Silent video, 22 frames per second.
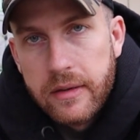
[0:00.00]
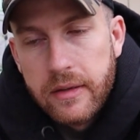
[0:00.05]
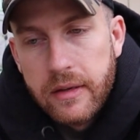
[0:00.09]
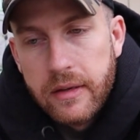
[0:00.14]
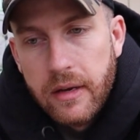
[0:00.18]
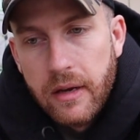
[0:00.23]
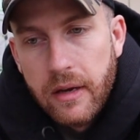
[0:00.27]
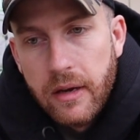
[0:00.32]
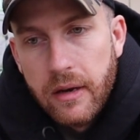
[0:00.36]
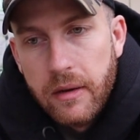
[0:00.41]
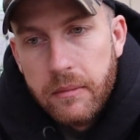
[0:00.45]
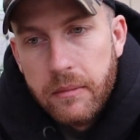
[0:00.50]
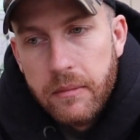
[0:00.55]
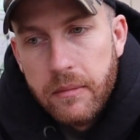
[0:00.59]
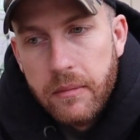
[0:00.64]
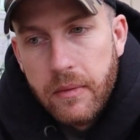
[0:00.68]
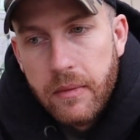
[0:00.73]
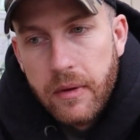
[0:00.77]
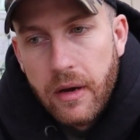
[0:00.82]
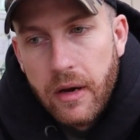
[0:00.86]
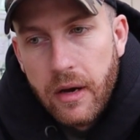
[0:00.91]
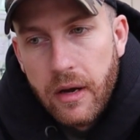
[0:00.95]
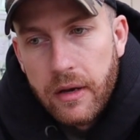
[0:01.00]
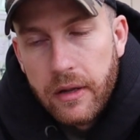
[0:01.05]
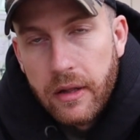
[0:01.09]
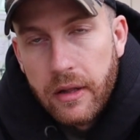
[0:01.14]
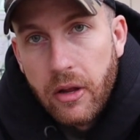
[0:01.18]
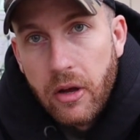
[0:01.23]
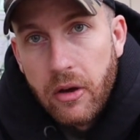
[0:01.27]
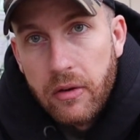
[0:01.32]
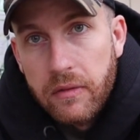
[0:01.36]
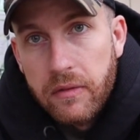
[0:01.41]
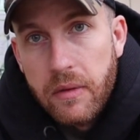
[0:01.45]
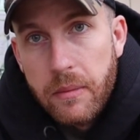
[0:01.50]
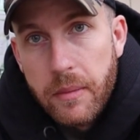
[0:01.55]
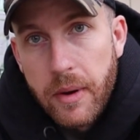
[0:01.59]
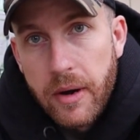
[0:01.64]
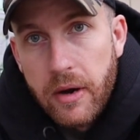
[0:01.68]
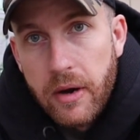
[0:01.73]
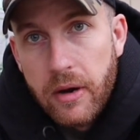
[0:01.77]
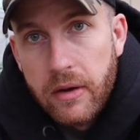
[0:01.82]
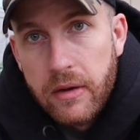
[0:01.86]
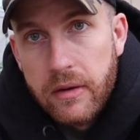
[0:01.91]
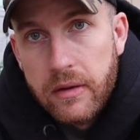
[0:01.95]
and a lot of them
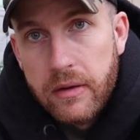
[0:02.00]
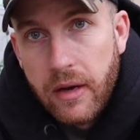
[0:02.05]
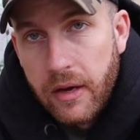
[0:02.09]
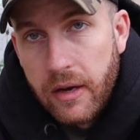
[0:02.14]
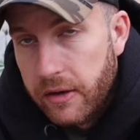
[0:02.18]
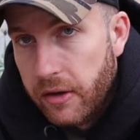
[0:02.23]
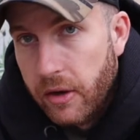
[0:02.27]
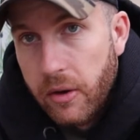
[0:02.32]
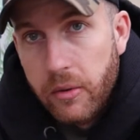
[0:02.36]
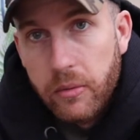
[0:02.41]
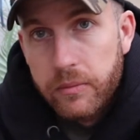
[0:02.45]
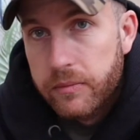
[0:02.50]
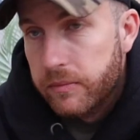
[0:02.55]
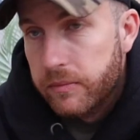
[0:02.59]
are. I know